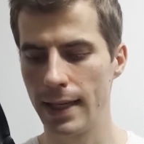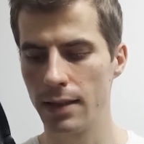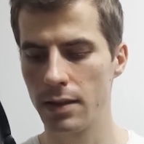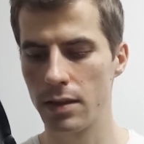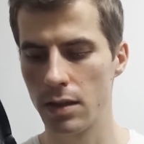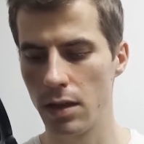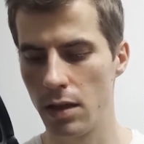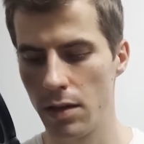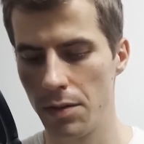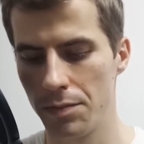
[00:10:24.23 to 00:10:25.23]
Since
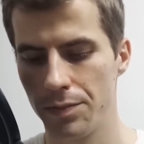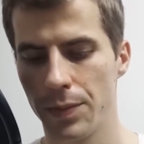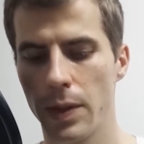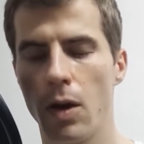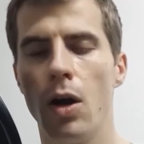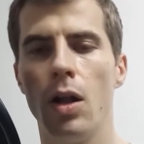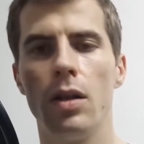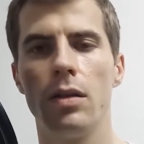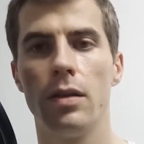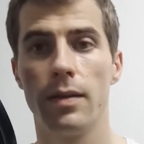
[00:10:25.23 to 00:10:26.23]

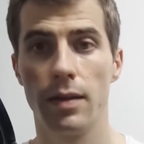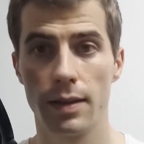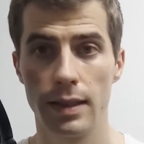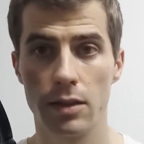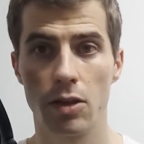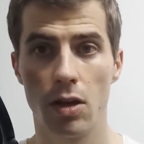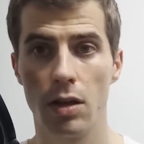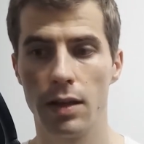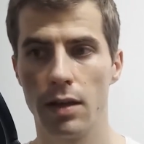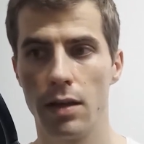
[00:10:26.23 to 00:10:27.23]
all
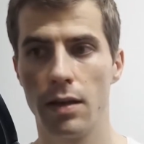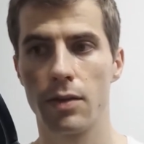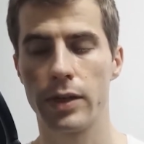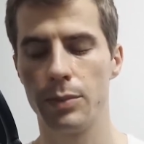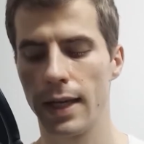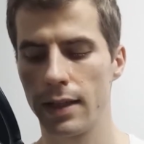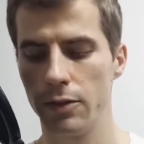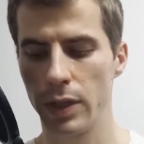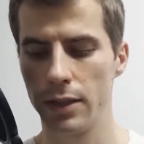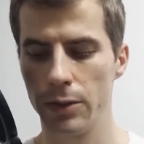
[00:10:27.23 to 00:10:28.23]

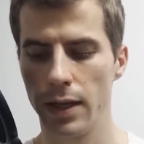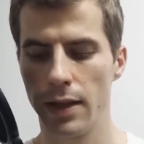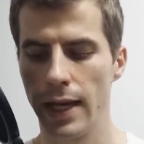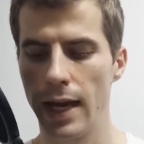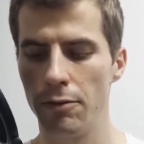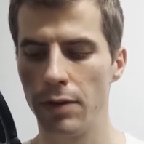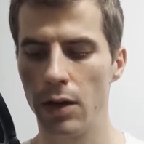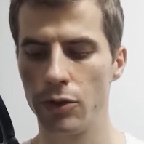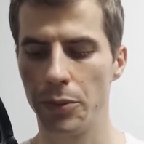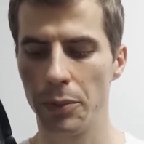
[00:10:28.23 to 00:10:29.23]
gram-negative bacteria, they
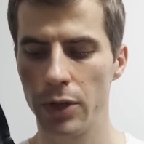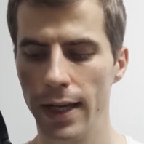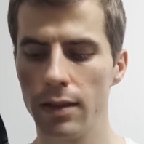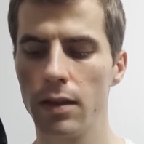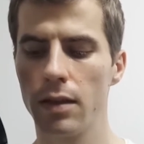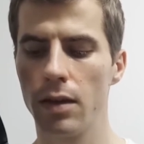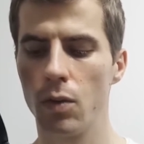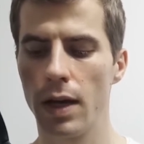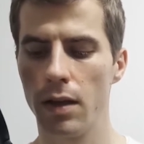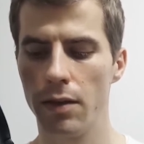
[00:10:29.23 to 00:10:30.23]
have outer membrane.
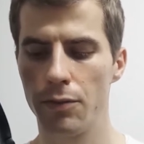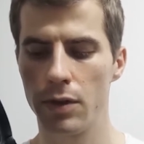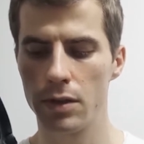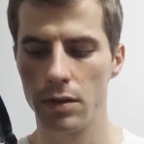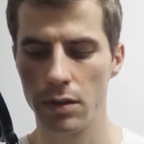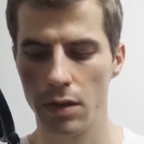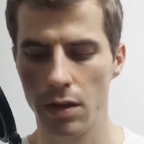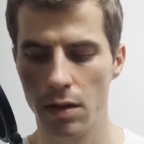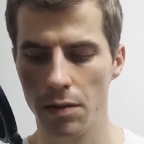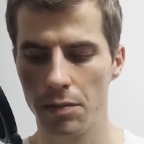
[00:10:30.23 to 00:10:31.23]

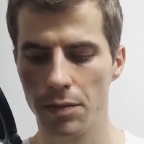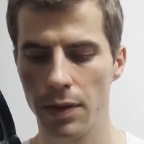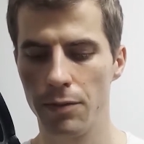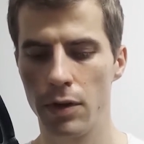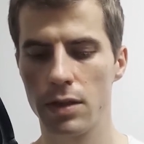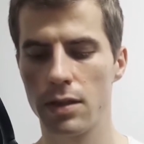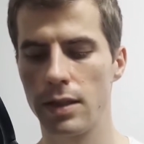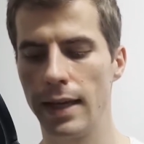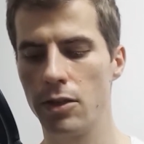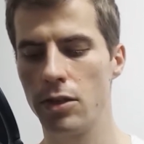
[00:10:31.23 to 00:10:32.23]
The
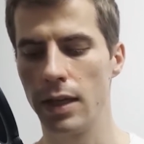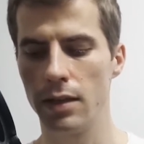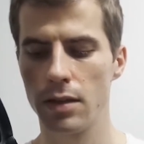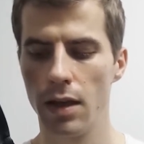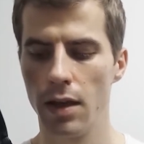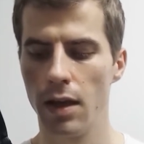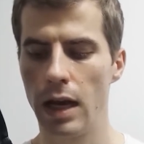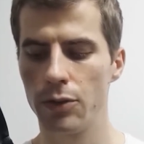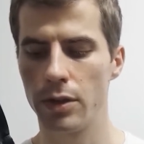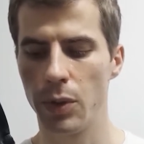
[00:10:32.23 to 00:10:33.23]
first stage is
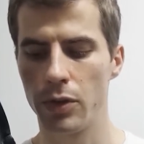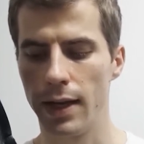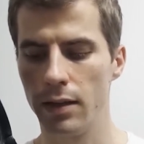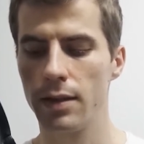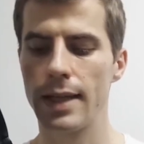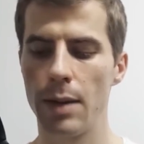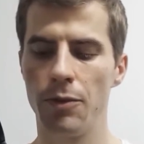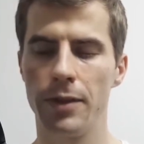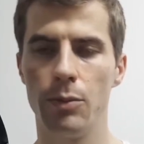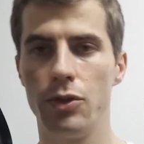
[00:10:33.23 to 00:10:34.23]
outer membrane.
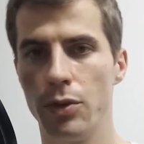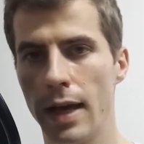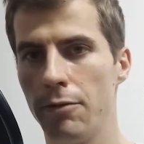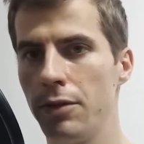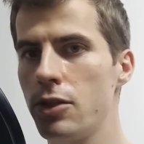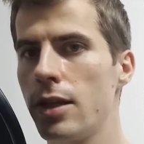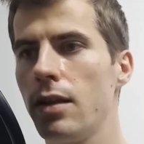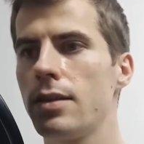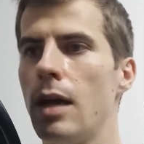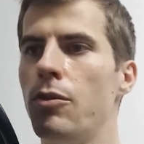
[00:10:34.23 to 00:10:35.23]
Some of them do have
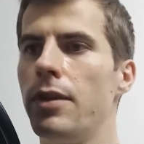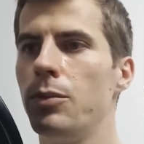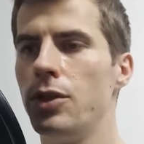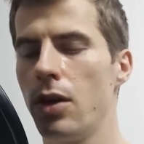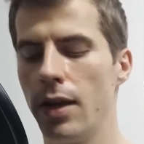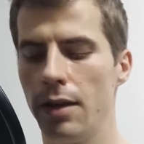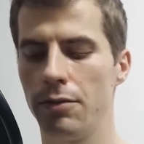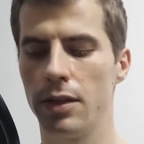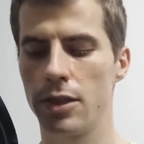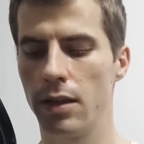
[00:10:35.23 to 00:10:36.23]
flagella, some of them
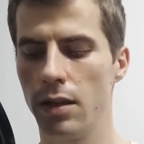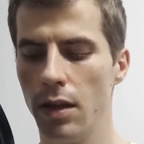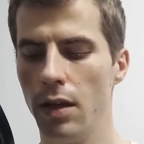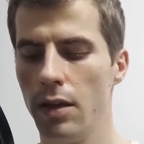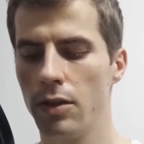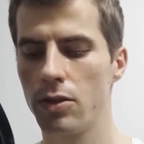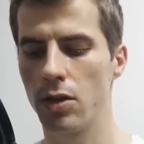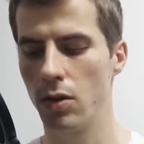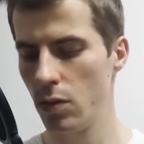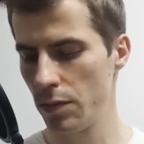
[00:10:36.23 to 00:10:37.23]
don't have flagella.
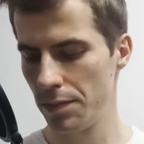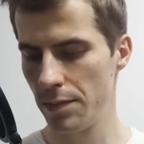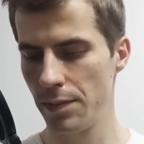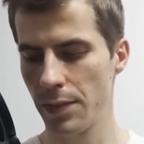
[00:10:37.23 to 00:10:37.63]
So